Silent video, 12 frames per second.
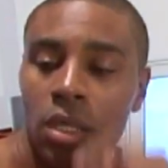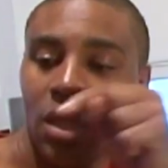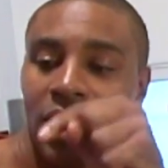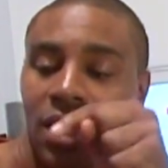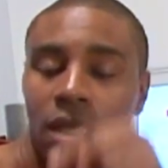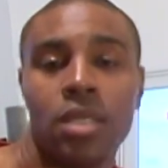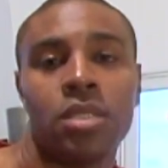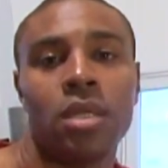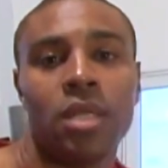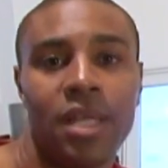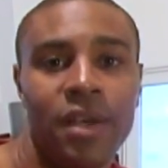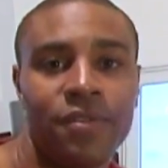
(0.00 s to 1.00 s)
The link is on
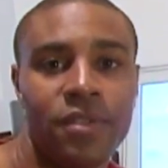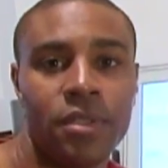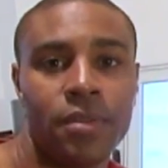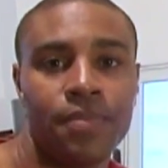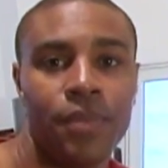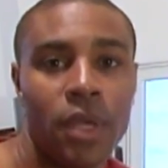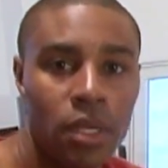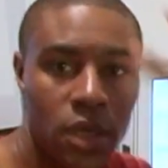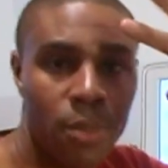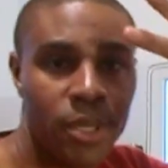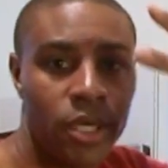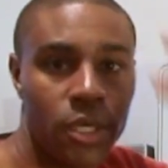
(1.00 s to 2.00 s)
the left.
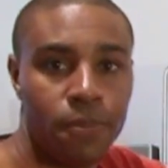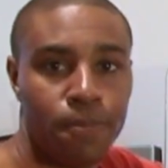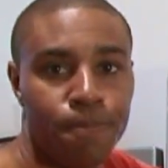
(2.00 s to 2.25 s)
Y'all be good.